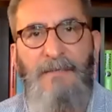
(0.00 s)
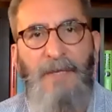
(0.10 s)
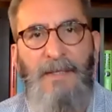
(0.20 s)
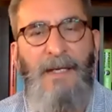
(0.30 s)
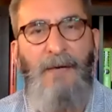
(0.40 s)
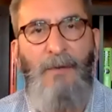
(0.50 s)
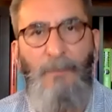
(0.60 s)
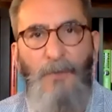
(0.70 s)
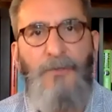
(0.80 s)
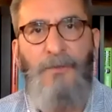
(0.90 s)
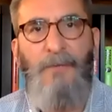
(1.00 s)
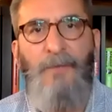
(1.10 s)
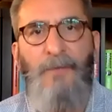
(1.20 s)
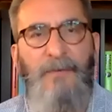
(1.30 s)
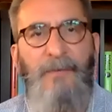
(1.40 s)
to find out how emotional it
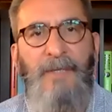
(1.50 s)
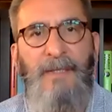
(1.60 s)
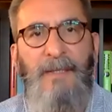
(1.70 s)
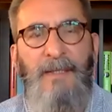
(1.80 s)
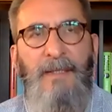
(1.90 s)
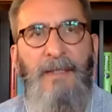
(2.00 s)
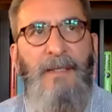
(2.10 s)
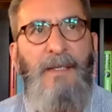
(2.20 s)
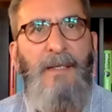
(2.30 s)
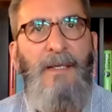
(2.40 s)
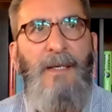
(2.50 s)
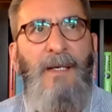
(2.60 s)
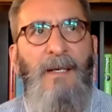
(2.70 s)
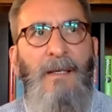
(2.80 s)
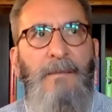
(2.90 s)
was for me.
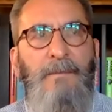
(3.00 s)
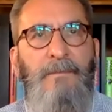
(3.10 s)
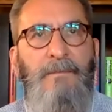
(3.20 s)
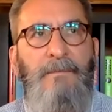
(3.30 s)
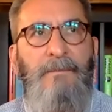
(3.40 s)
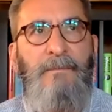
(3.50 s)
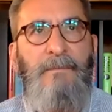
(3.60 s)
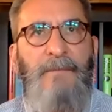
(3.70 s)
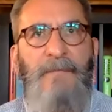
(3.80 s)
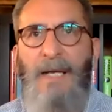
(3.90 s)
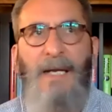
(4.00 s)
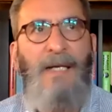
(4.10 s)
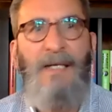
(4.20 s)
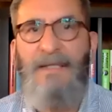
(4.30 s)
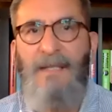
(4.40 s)
Um, yeah, I, I,
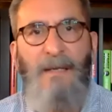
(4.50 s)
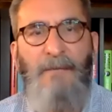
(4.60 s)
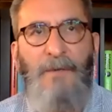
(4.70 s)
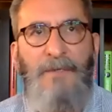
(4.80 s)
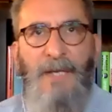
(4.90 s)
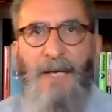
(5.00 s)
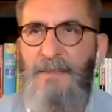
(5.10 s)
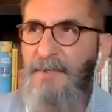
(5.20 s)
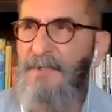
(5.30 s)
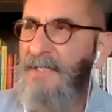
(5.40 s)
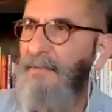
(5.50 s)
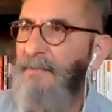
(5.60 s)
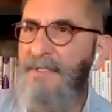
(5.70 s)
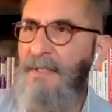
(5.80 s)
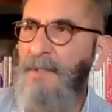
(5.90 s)
got to love those guys. There was ten of
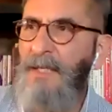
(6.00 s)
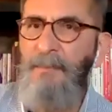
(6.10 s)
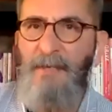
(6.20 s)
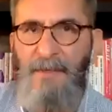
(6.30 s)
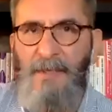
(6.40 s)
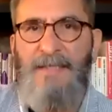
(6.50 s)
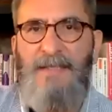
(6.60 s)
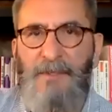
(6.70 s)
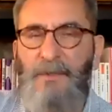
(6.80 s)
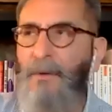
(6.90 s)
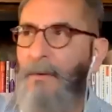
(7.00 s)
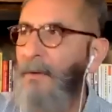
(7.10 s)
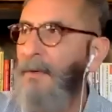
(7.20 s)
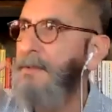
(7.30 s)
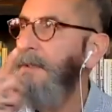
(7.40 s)
us in, in my philosophy
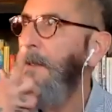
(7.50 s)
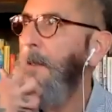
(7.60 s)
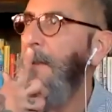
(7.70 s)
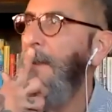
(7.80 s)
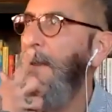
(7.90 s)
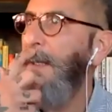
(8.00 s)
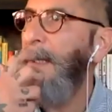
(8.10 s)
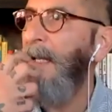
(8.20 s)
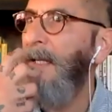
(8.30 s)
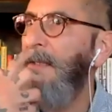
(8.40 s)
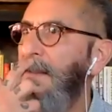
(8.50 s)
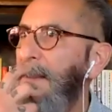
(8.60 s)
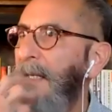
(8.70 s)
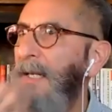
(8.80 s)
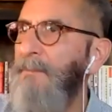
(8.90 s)
cohort, and
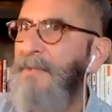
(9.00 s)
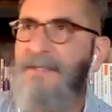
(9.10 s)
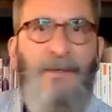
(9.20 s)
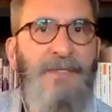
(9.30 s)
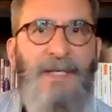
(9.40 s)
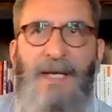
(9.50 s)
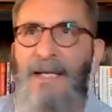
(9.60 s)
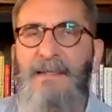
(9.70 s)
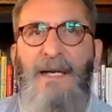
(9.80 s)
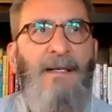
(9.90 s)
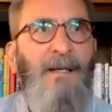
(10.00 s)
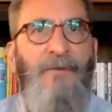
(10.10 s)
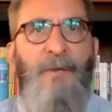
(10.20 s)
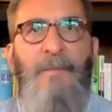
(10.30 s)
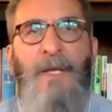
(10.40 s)
I miss those guys. I love
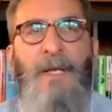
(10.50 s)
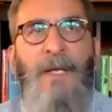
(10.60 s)
them